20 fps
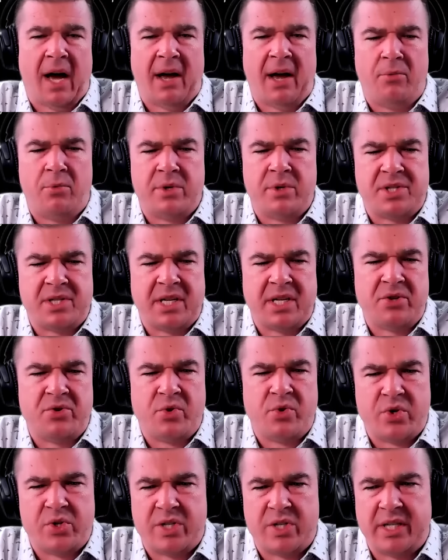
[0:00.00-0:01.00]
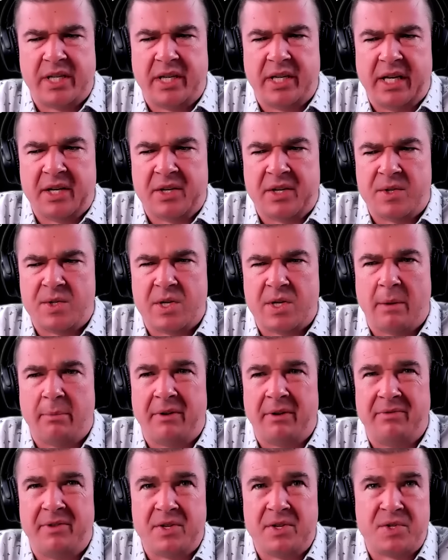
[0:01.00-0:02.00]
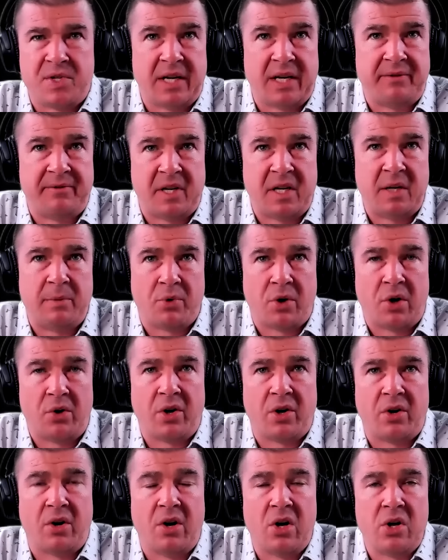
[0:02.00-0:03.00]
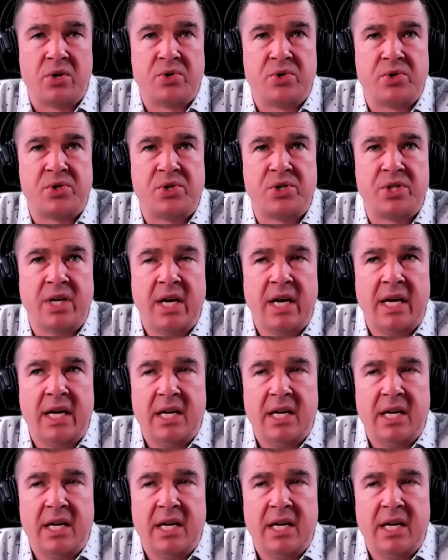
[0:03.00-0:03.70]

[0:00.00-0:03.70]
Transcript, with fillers: I was interested in some of the safety protocols,